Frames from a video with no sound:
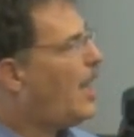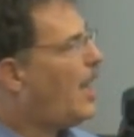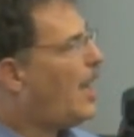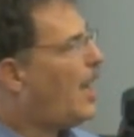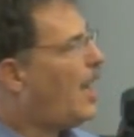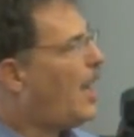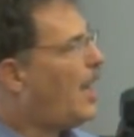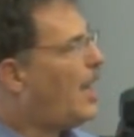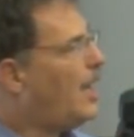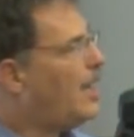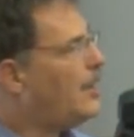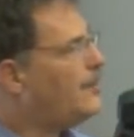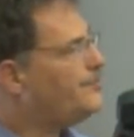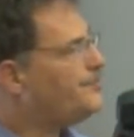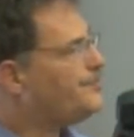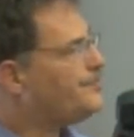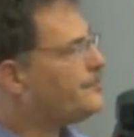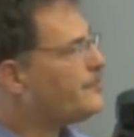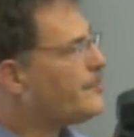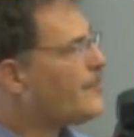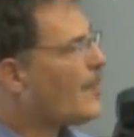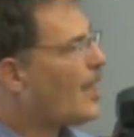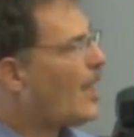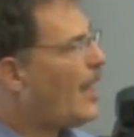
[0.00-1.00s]

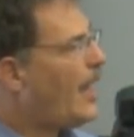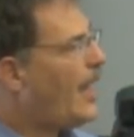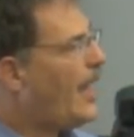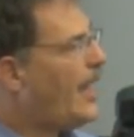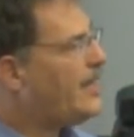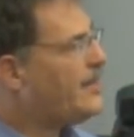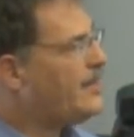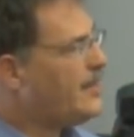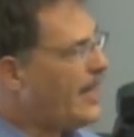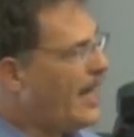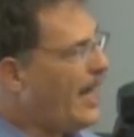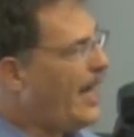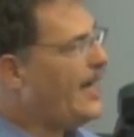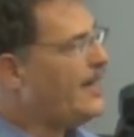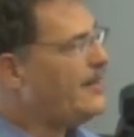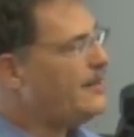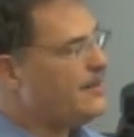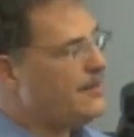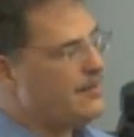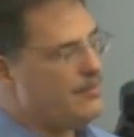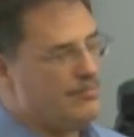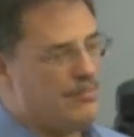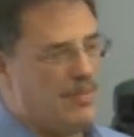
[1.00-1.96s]
Um, and yet,